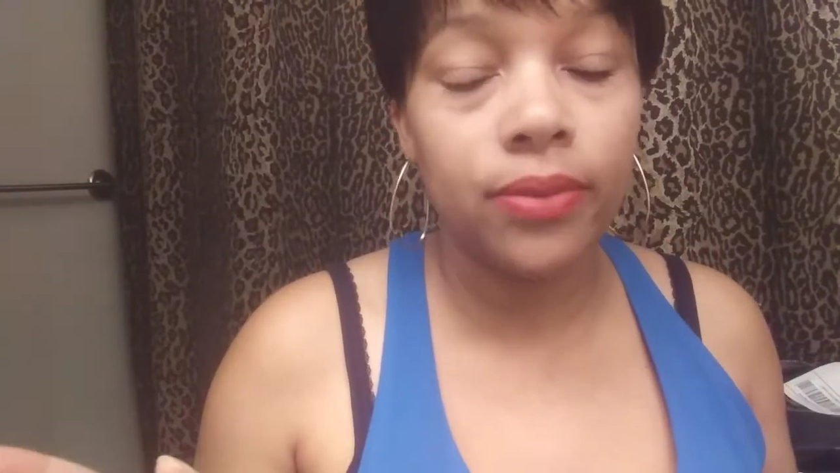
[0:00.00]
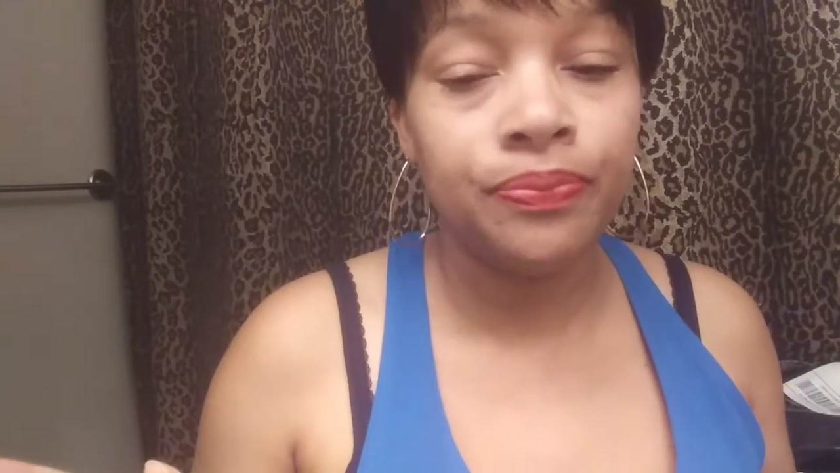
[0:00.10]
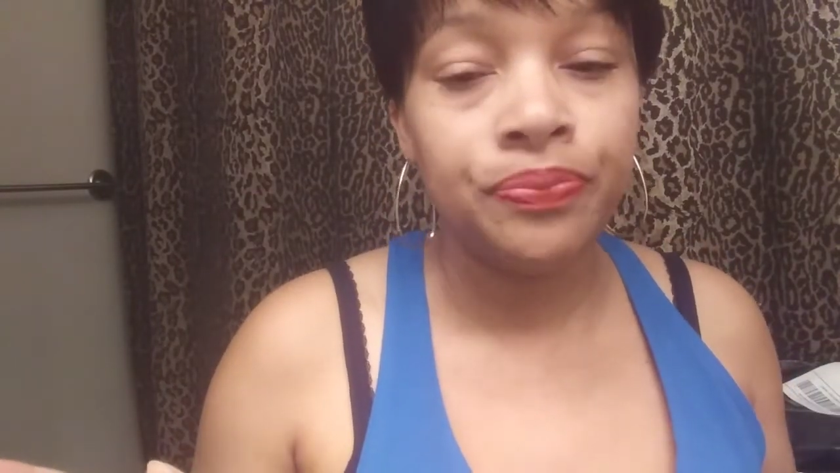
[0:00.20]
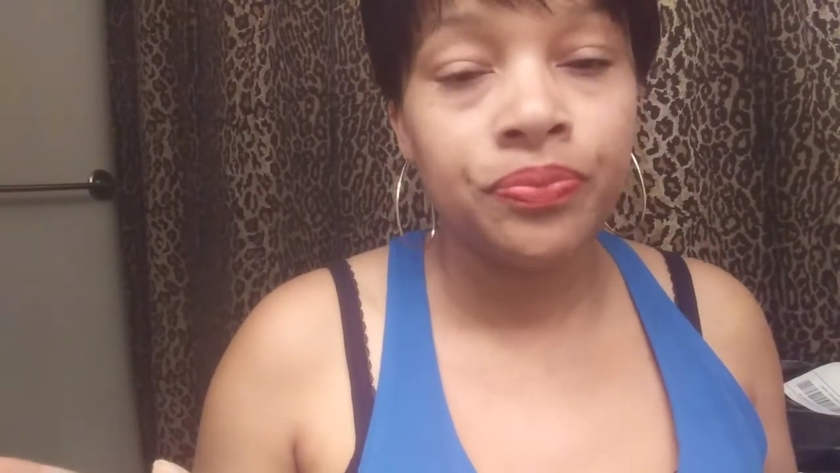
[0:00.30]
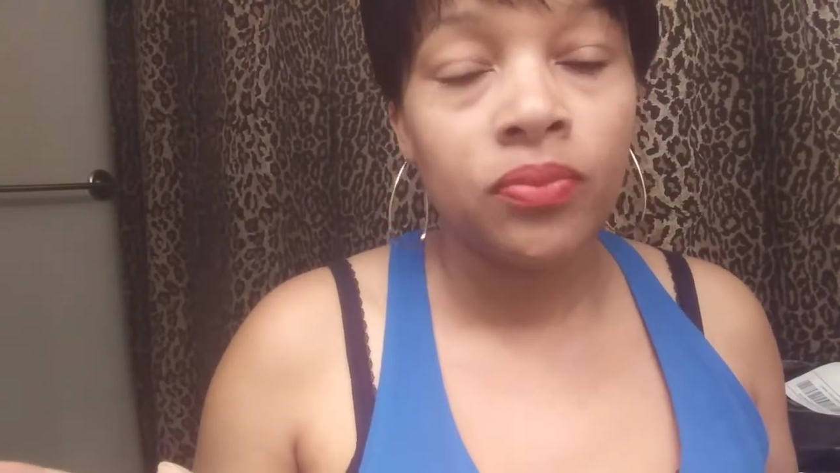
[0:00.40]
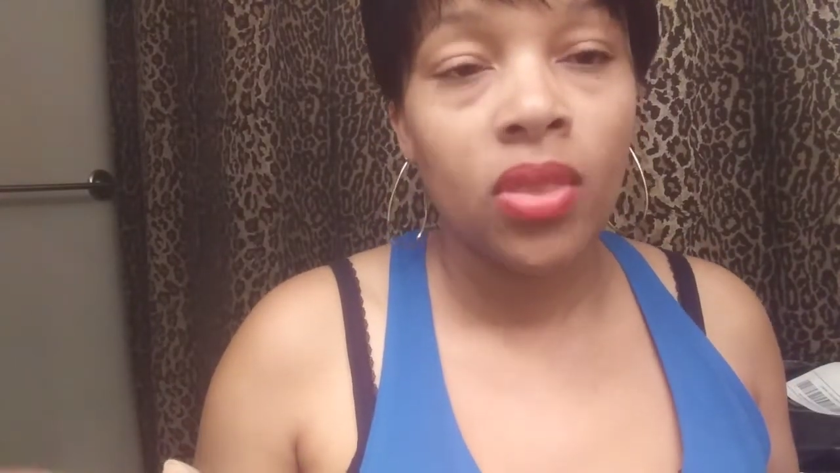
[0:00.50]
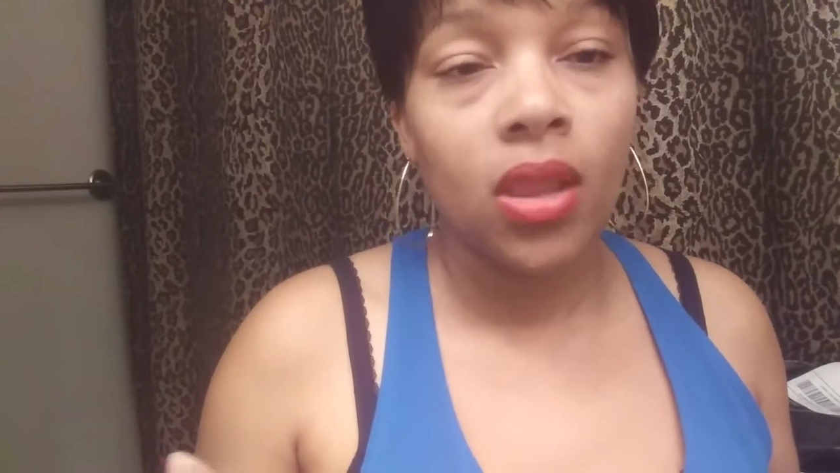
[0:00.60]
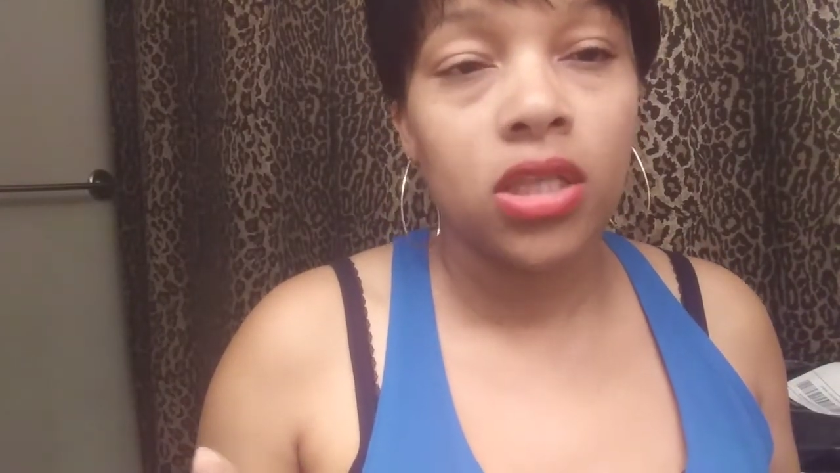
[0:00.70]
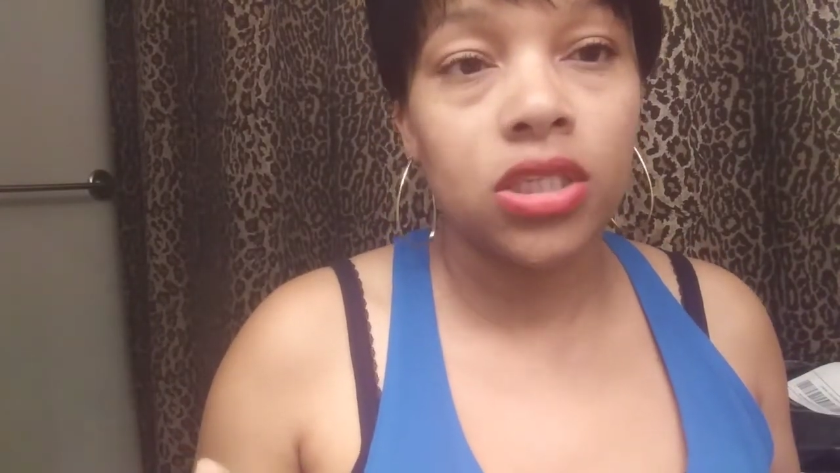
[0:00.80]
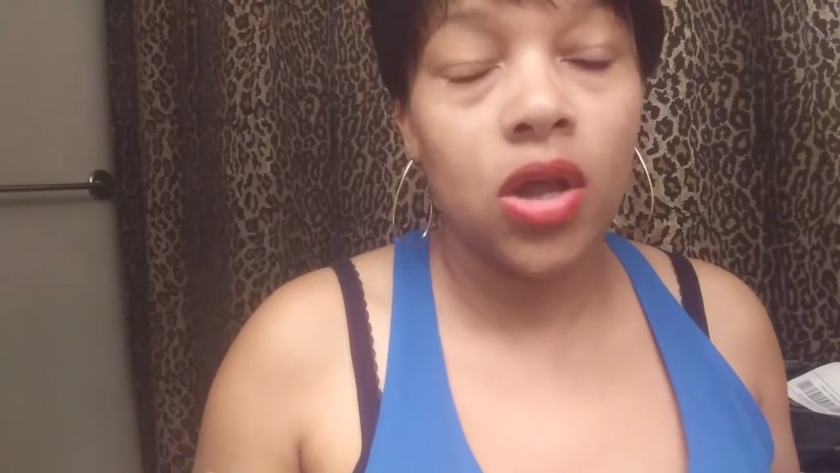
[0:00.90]

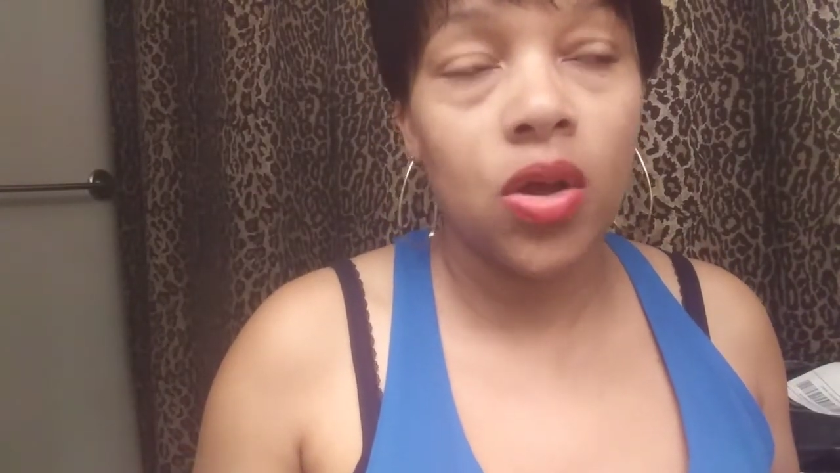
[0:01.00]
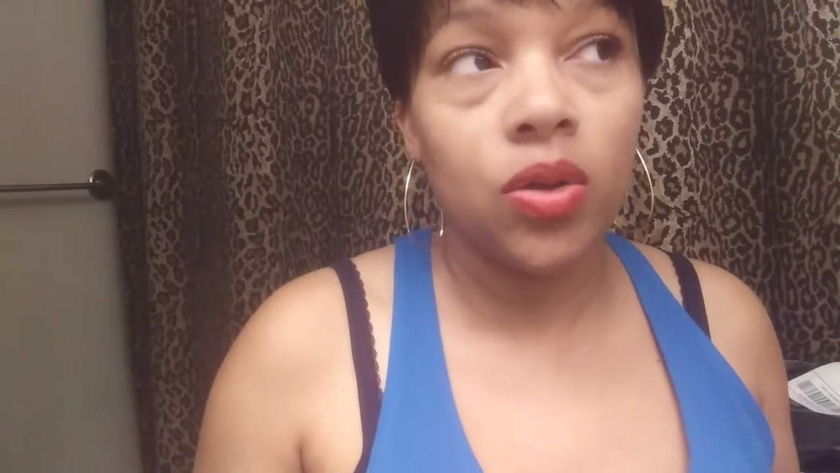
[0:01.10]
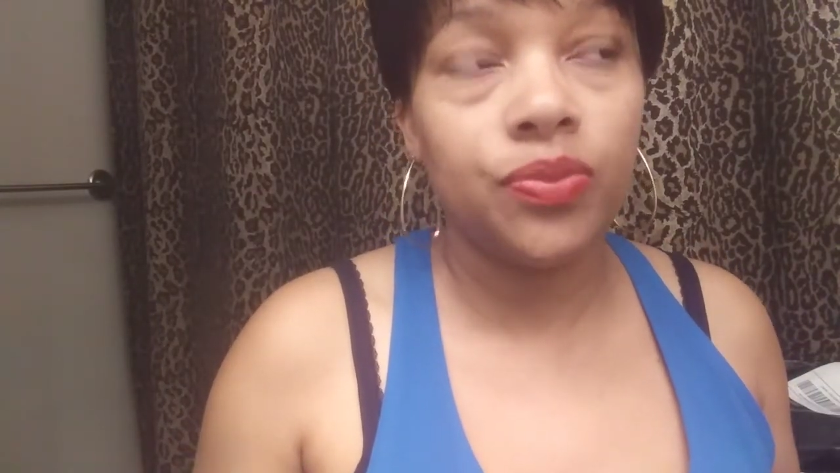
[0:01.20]
So,